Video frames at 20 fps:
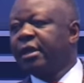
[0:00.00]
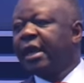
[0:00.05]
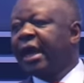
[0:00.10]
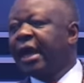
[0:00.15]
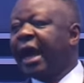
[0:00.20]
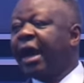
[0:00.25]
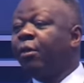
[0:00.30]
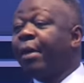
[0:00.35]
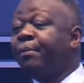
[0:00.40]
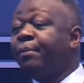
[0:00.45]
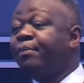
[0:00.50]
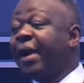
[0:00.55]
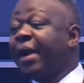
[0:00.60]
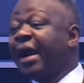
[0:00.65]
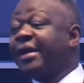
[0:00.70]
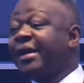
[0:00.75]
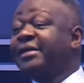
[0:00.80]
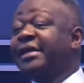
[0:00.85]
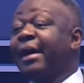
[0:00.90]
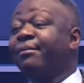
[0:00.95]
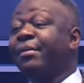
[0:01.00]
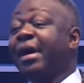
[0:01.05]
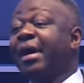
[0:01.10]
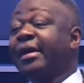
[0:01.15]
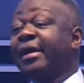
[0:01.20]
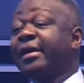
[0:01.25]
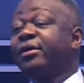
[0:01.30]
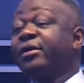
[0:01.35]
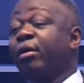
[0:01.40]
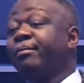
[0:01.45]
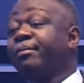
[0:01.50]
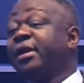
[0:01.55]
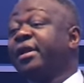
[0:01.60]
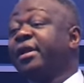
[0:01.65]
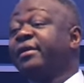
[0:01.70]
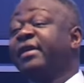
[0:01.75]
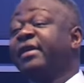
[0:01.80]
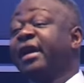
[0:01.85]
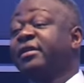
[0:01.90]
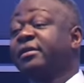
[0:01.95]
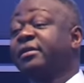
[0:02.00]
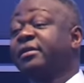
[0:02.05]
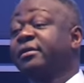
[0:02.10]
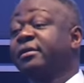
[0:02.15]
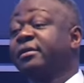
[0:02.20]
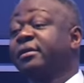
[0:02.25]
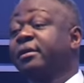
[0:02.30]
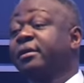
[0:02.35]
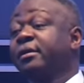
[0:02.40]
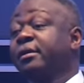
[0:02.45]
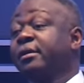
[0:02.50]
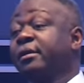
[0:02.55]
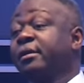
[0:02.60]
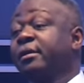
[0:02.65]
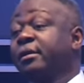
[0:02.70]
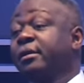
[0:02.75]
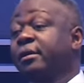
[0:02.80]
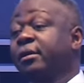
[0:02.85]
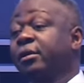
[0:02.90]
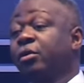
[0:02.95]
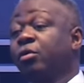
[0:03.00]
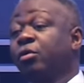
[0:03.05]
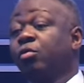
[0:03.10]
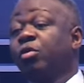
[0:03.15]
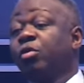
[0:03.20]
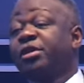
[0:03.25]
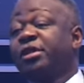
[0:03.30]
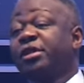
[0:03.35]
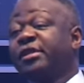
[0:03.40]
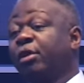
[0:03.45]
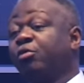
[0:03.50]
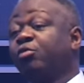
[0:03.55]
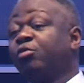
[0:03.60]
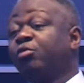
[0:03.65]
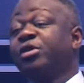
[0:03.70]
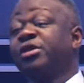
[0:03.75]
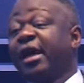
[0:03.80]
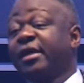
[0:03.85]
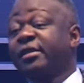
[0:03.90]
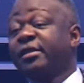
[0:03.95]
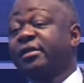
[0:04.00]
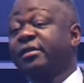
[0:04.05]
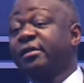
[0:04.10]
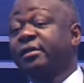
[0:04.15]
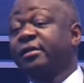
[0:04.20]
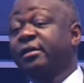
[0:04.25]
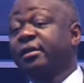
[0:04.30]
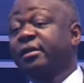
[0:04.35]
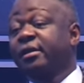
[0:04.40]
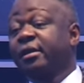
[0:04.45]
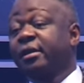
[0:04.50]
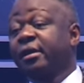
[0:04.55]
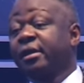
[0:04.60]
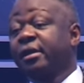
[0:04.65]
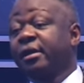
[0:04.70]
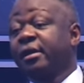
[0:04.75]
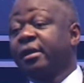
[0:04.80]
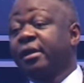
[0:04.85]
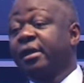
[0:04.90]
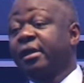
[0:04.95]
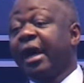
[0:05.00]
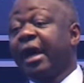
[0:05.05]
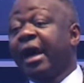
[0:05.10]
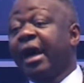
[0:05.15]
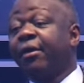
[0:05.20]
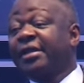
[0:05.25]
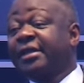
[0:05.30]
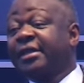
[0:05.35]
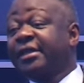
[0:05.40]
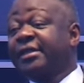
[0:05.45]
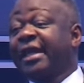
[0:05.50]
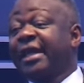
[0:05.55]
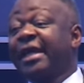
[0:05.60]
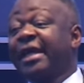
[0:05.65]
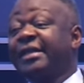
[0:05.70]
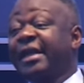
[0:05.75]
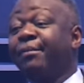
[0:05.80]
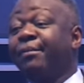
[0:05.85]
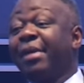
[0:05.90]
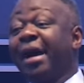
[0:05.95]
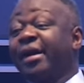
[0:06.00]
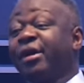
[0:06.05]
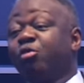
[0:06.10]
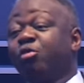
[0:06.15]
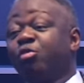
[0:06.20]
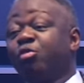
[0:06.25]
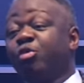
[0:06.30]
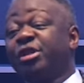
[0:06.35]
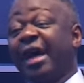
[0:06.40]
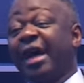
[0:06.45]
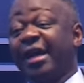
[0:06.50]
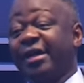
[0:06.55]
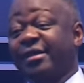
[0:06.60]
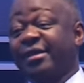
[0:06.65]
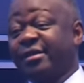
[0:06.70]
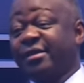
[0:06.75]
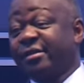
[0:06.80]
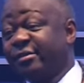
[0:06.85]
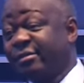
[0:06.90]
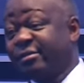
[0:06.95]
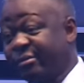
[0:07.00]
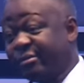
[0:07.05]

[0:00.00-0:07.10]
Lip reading: Our brothers are marrying unbelievers, witches and wizards. Our sisters are marrying wizards.